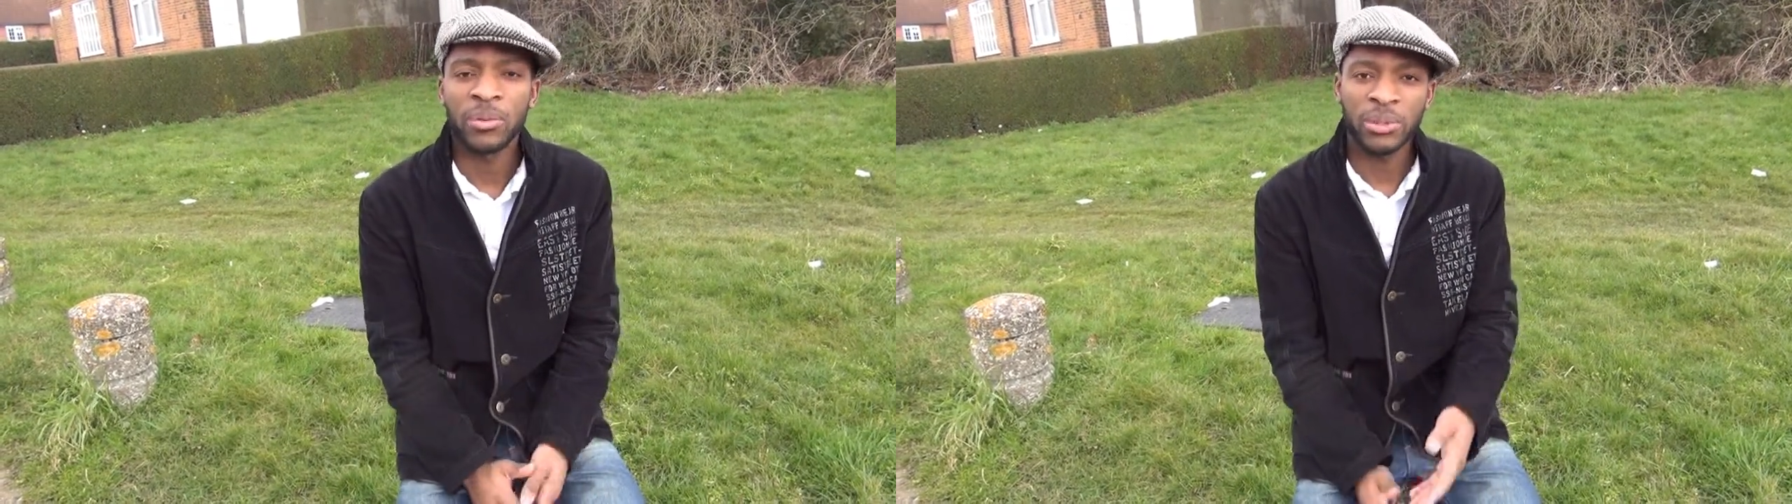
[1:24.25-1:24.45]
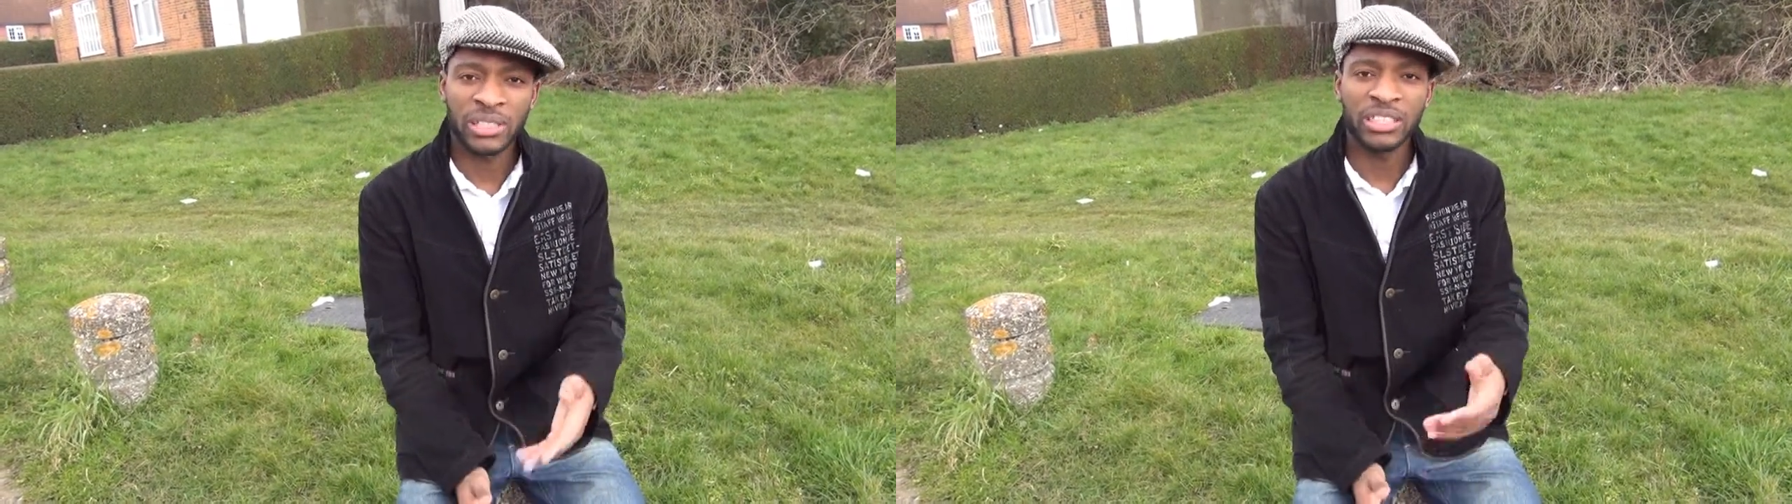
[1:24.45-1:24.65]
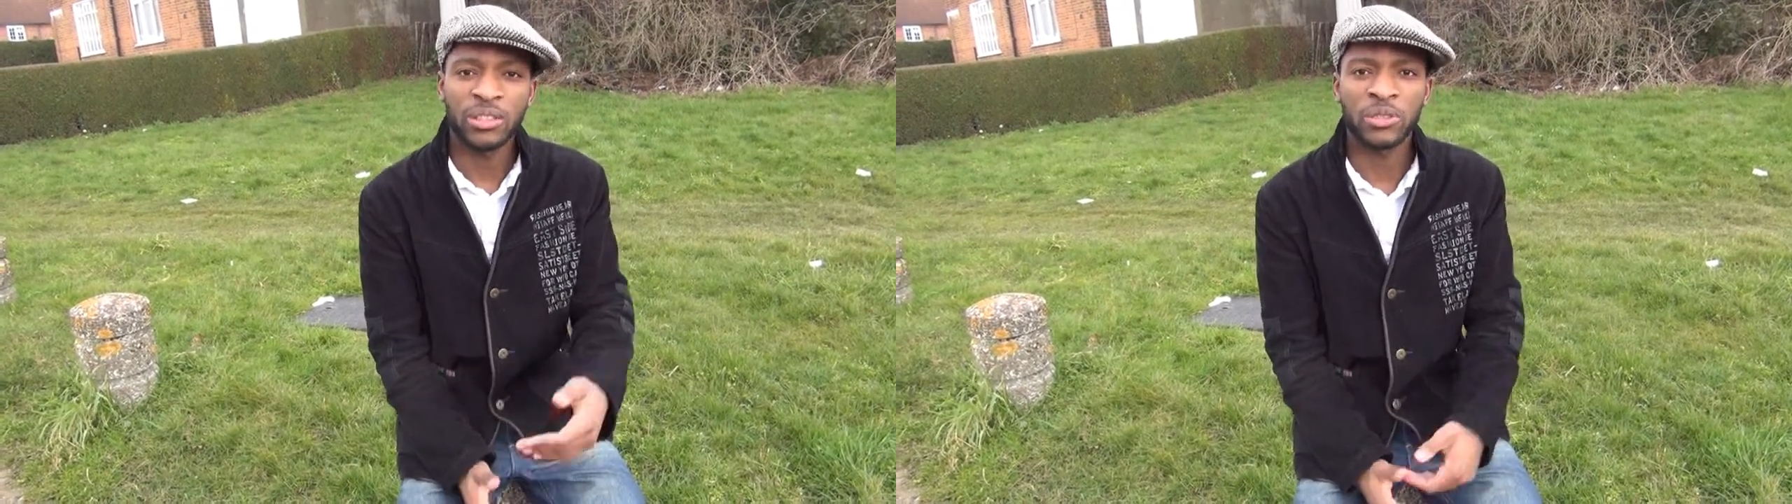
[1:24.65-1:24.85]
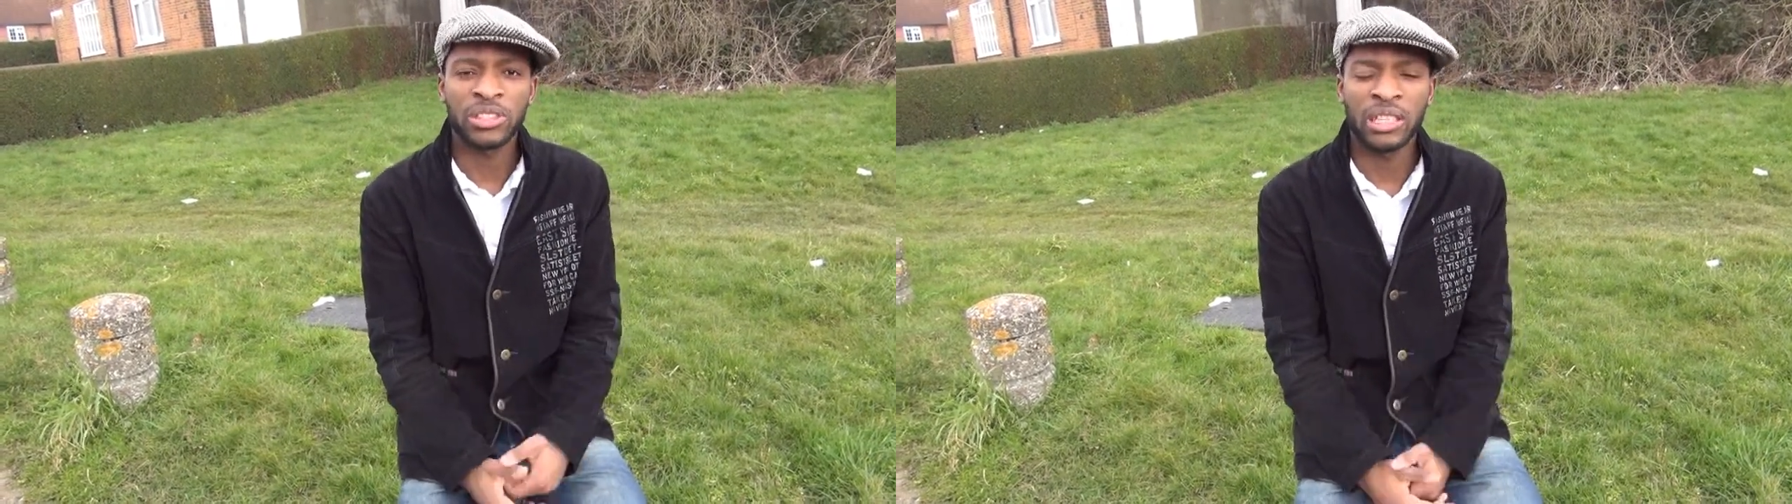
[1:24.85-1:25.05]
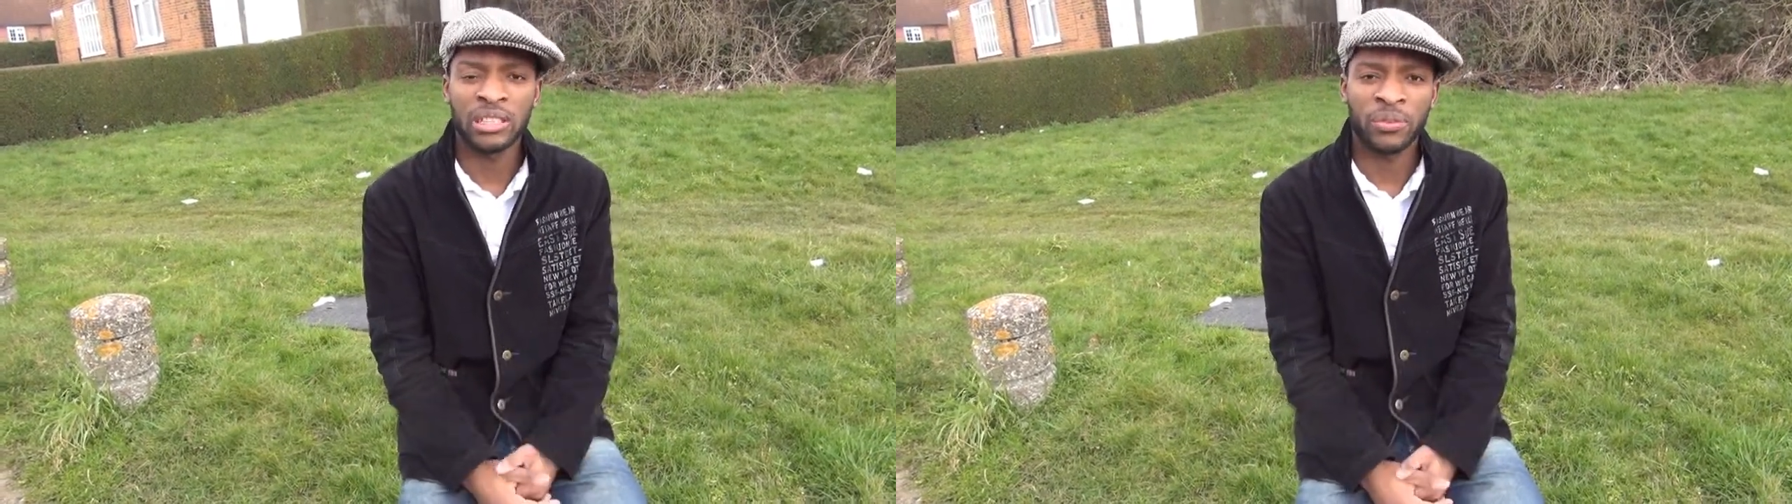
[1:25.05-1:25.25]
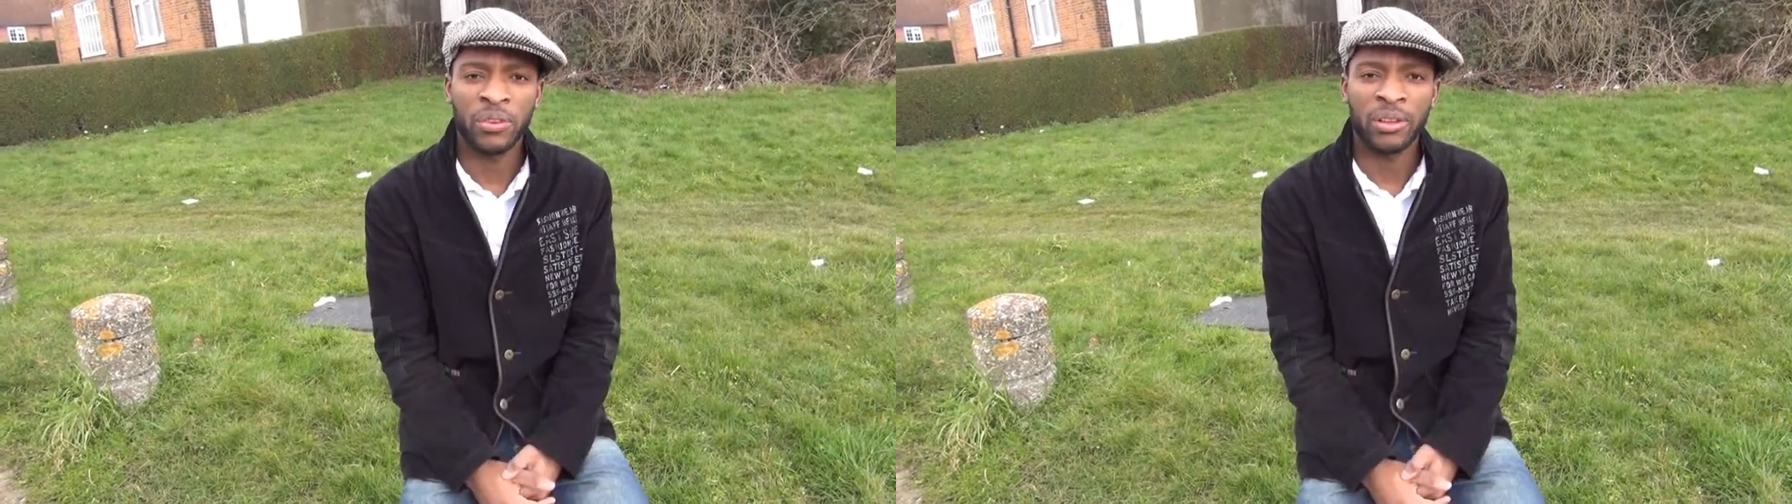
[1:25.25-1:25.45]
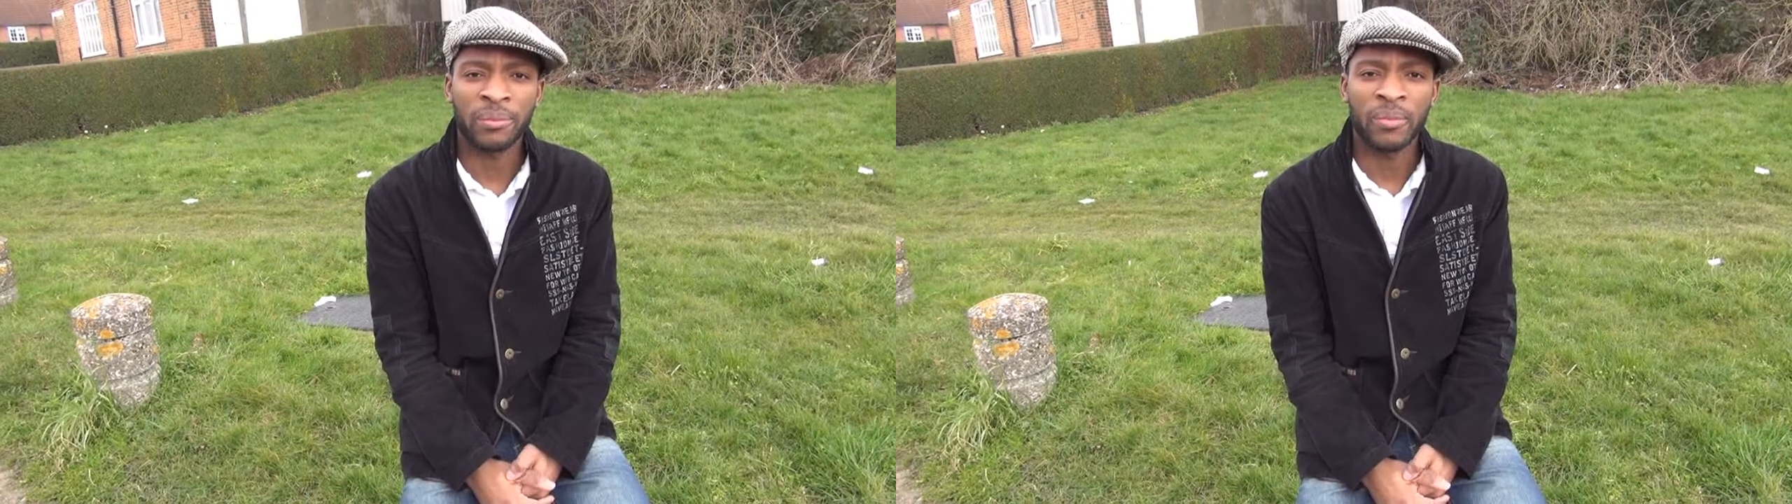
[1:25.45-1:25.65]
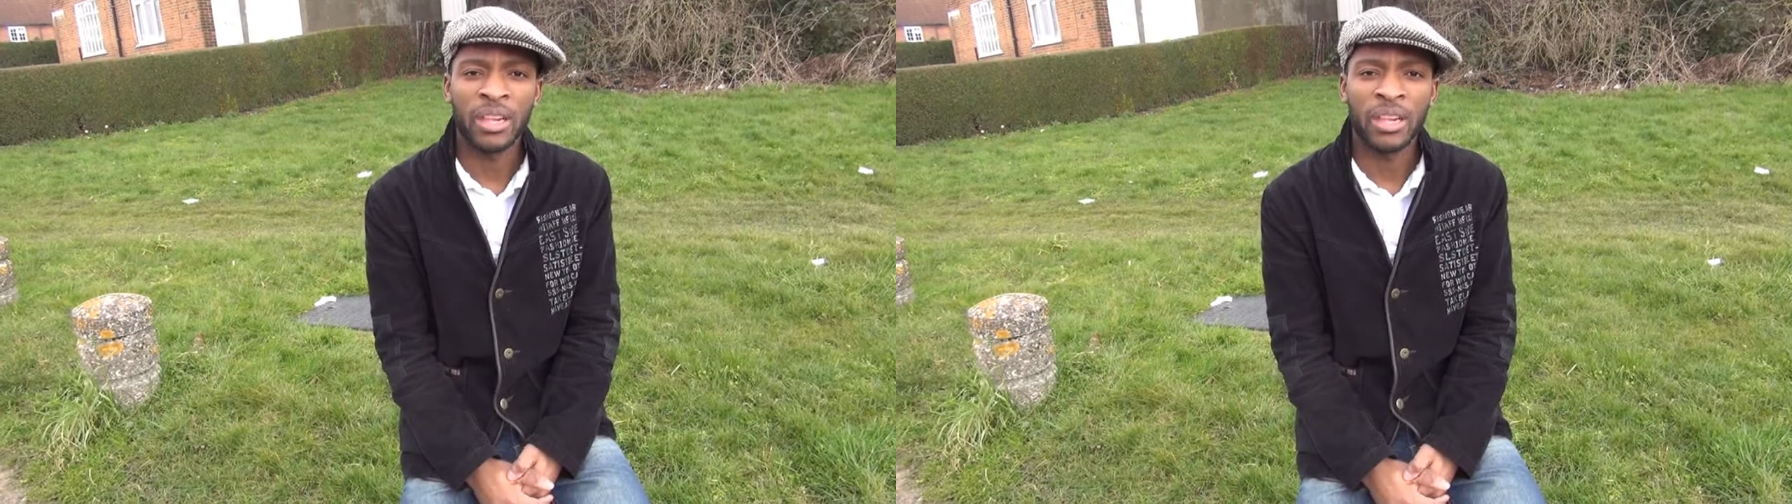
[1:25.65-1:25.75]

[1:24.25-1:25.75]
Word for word: would settle for such a phone.